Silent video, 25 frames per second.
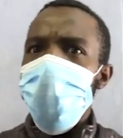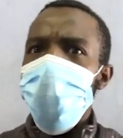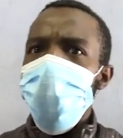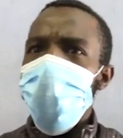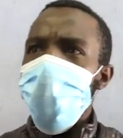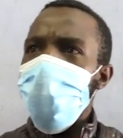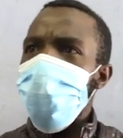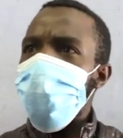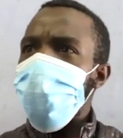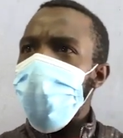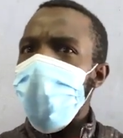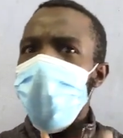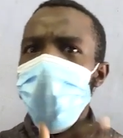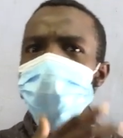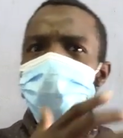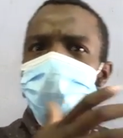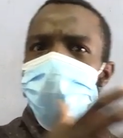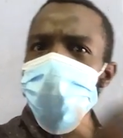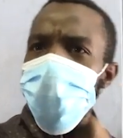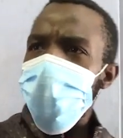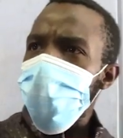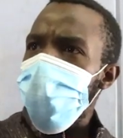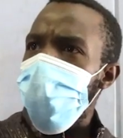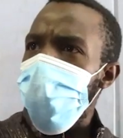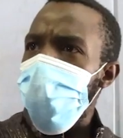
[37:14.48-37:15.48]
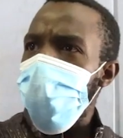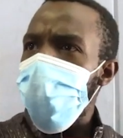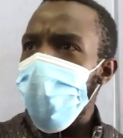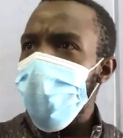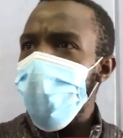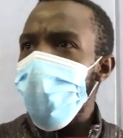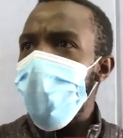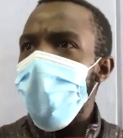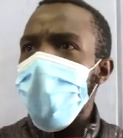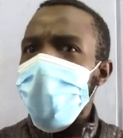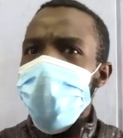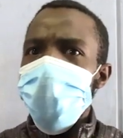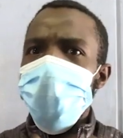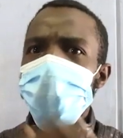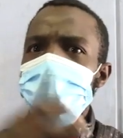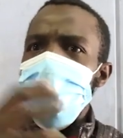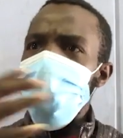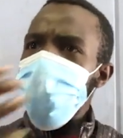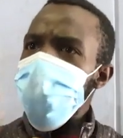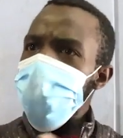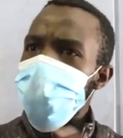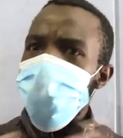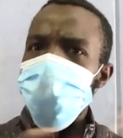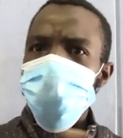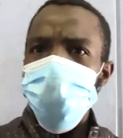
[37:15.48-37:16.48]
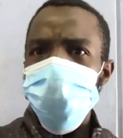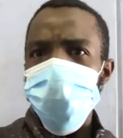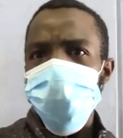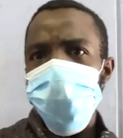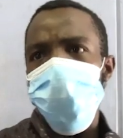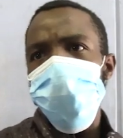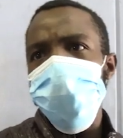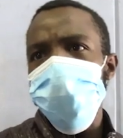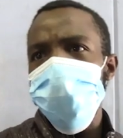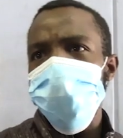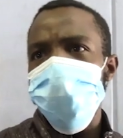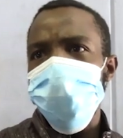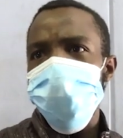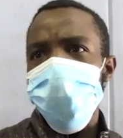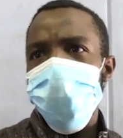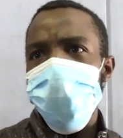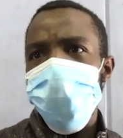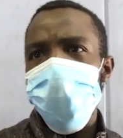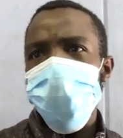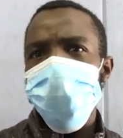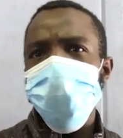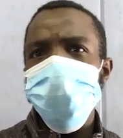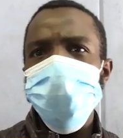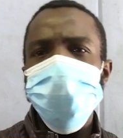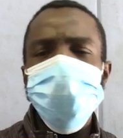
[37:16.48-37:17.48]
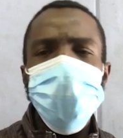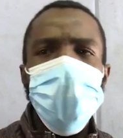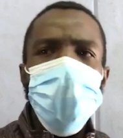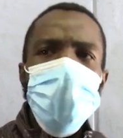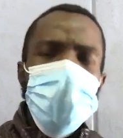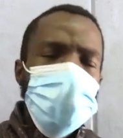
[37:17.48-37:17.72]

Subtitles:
we have one Freecon, they use social media. And it,